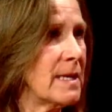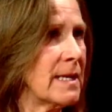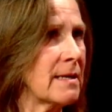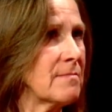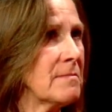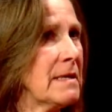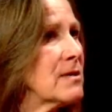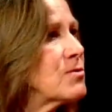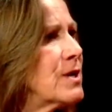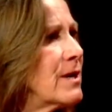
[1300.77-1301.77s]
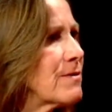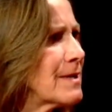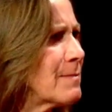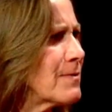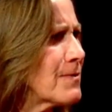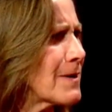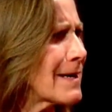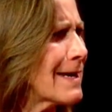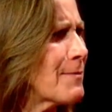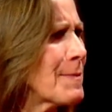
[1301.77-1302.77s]
a meeting yesterday or the day before, I
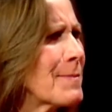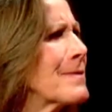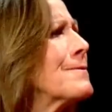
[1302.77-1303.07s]
can't remember.